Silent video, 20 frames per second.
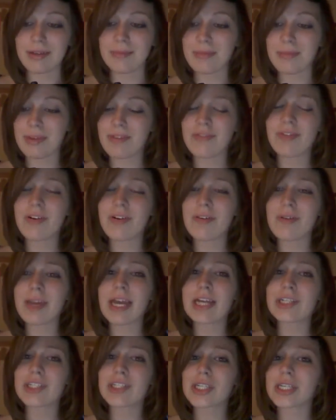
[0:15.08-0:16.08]
Before
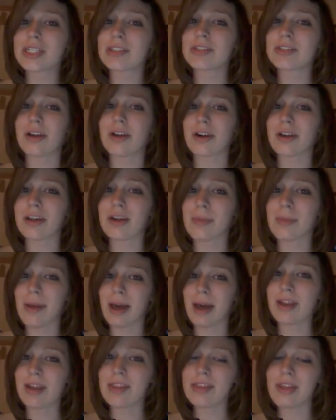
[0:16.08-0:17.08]
we actually get started
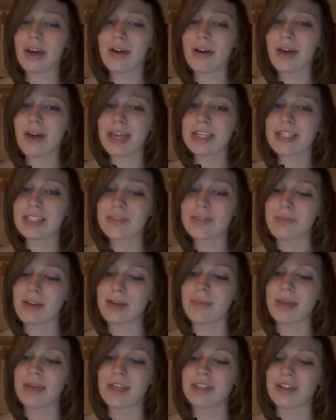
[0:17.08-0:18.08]
about it, though, I just
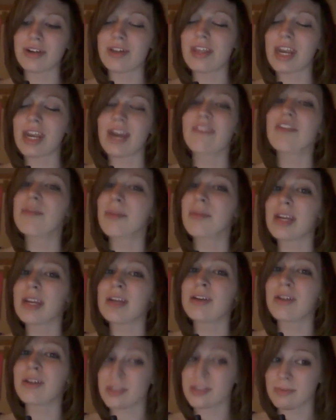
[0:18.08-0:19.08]
want to make sure that
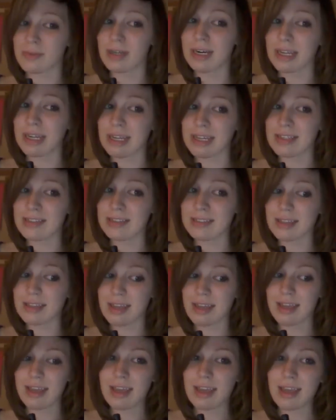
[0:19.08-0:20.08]
everybody knows what it is.
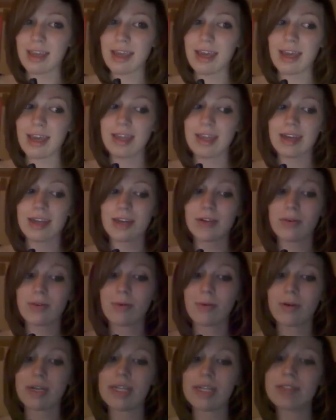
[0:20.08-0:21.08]
And
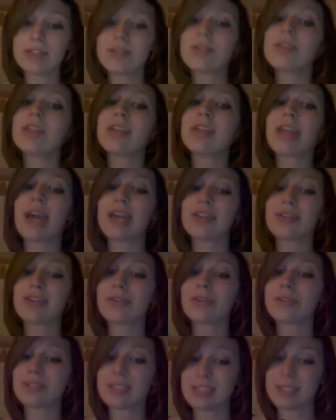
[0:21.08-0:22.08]
according to the
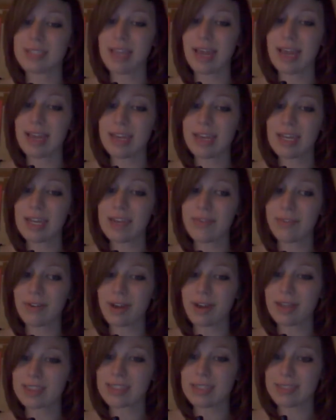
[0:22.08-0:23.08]
National Society
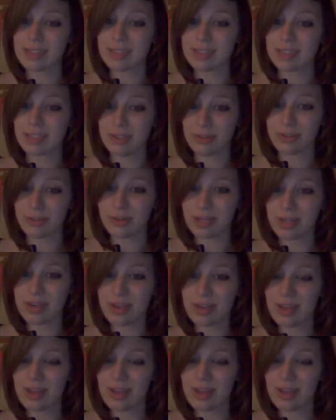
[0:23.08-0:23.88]
for Autistic Children,